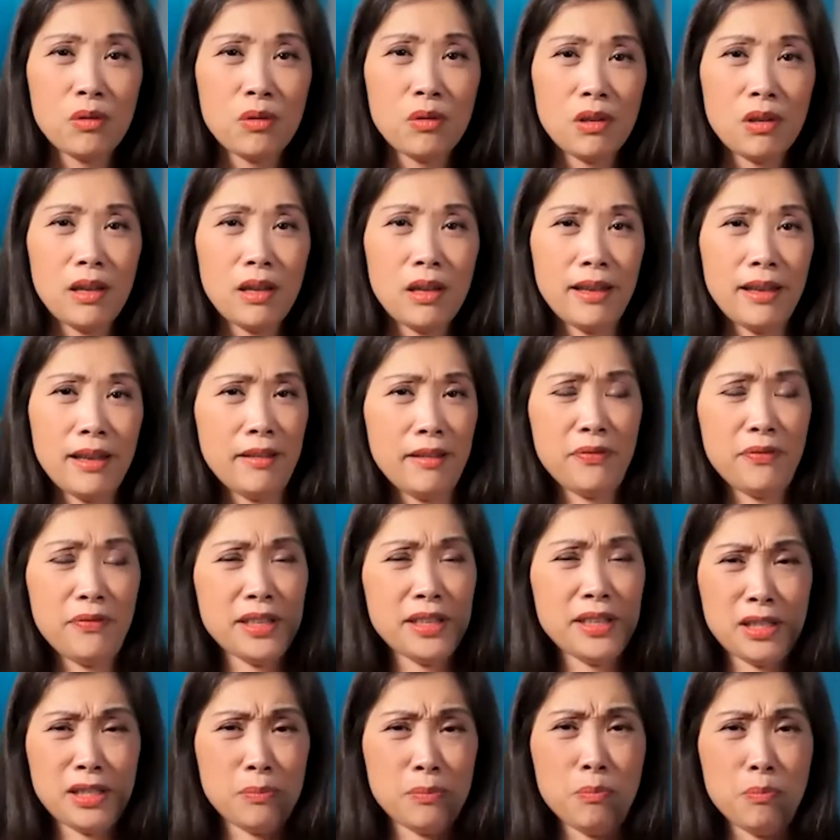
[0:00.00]
if
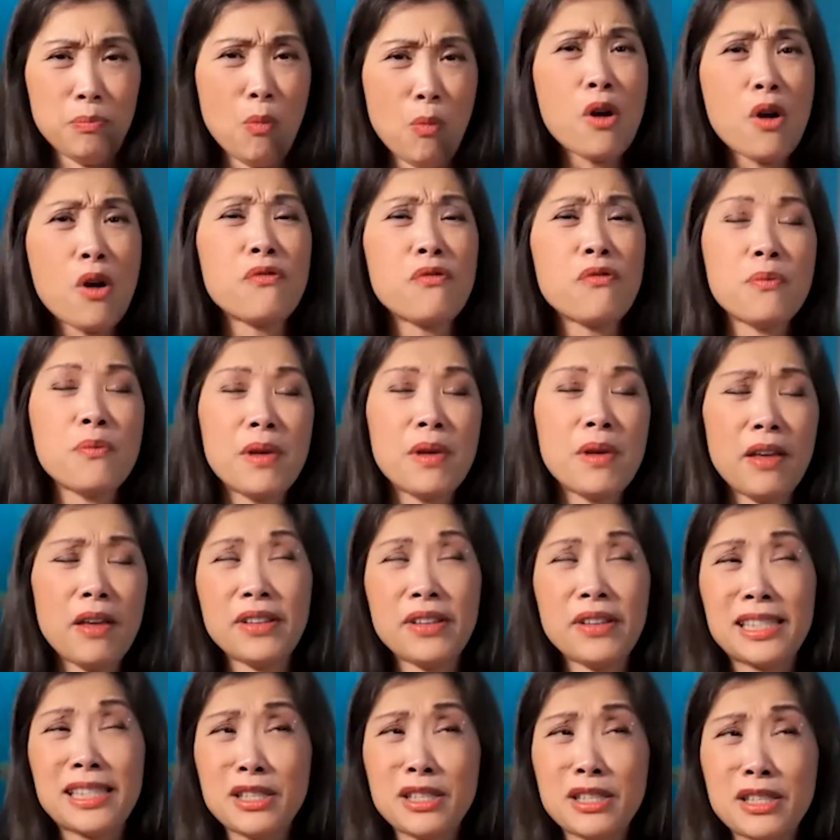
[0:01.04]
it's more if it's
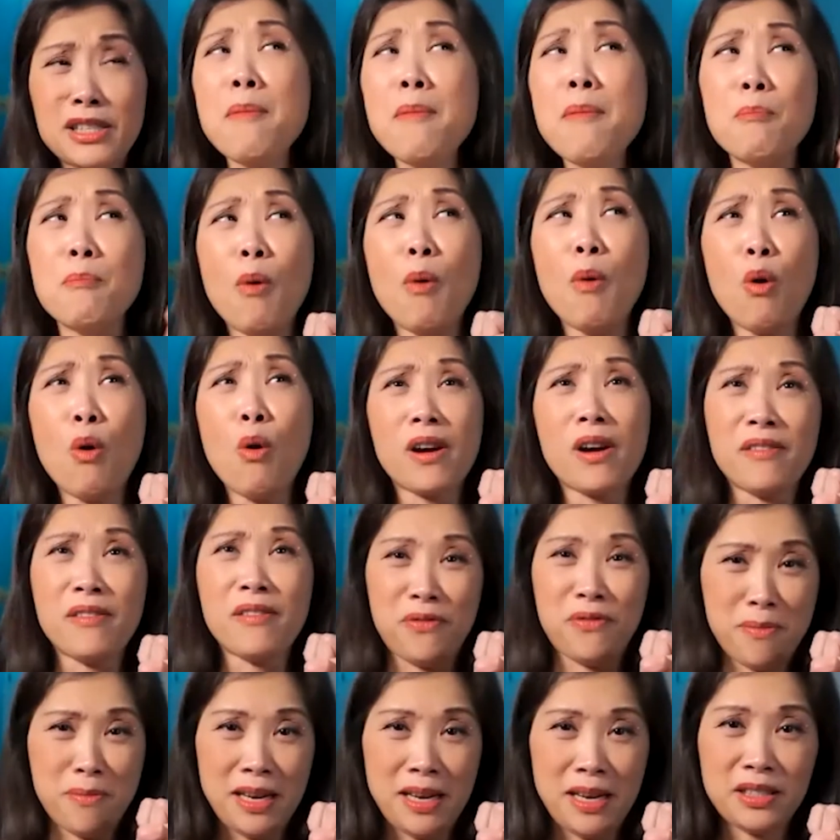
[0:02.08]
not more
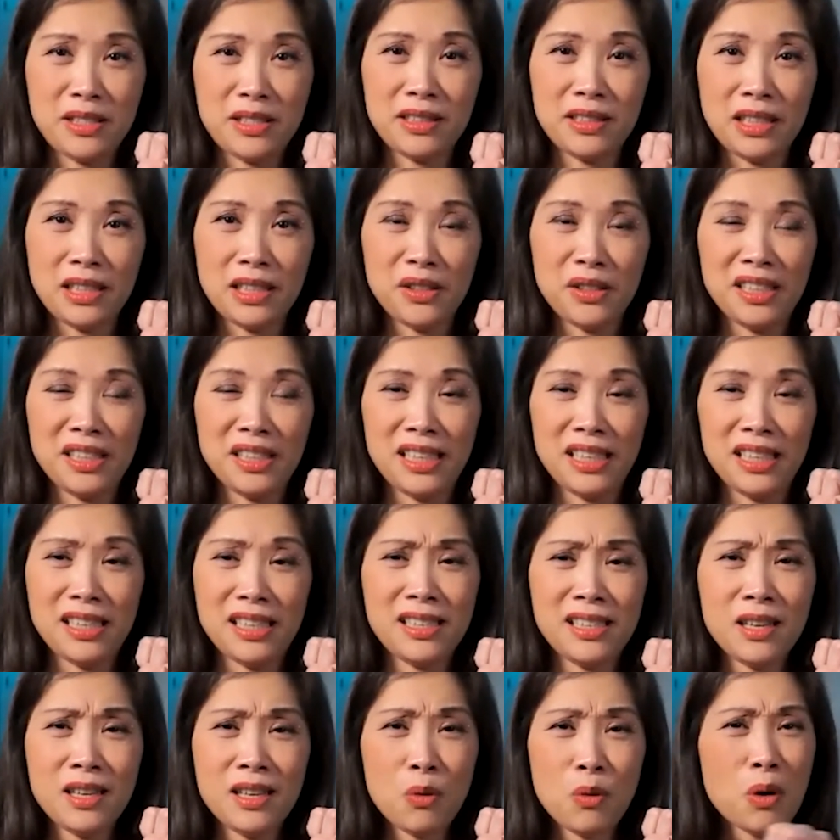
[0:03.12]
information that you needed
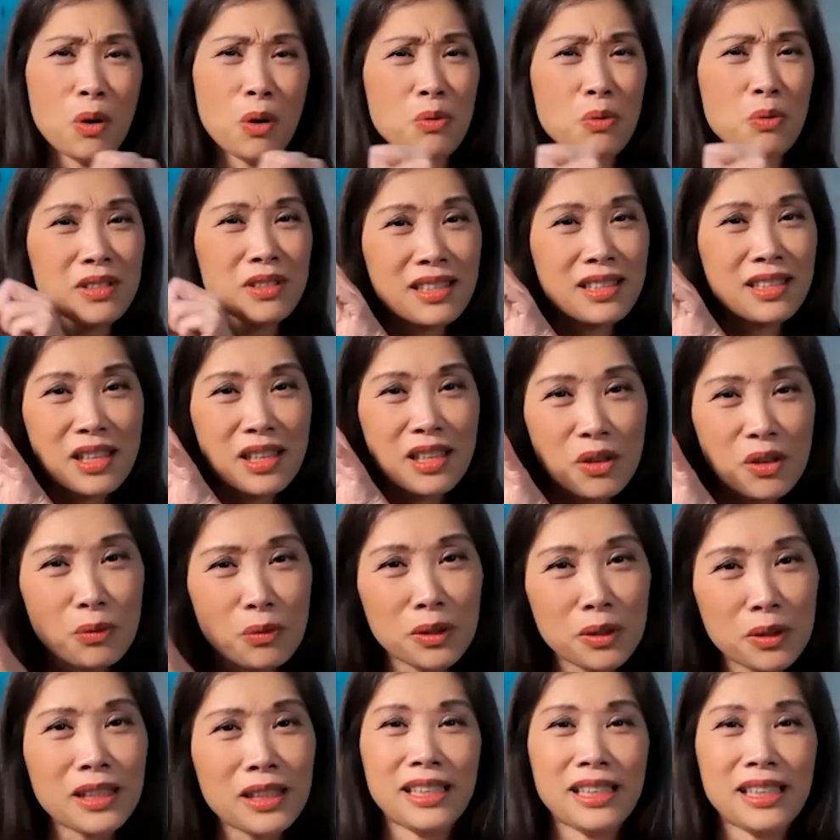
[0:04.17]
what was it that you
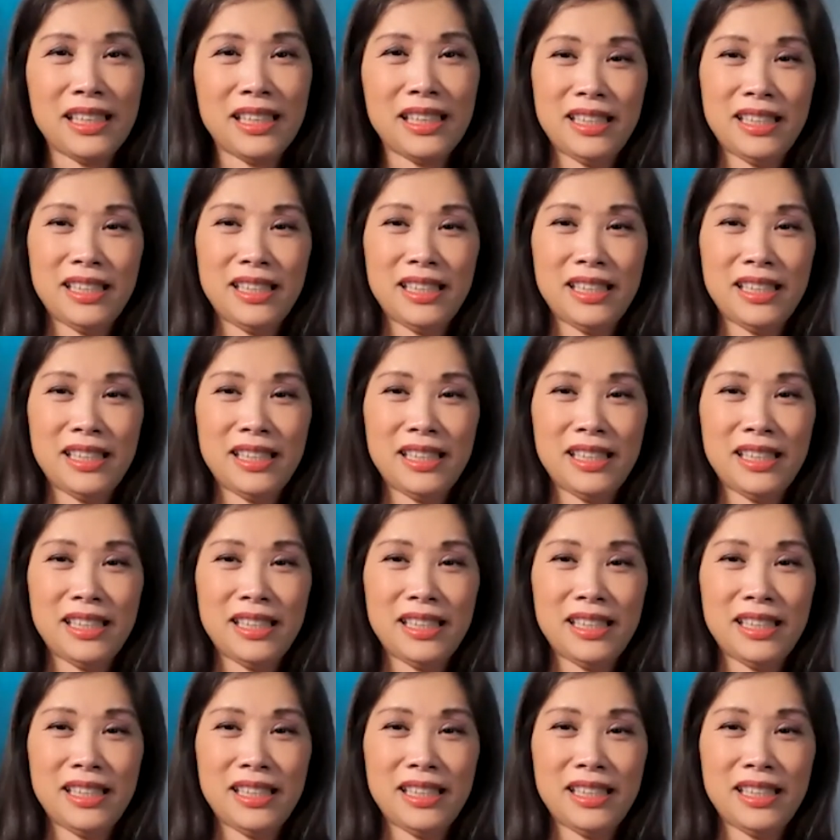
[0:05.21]
really needed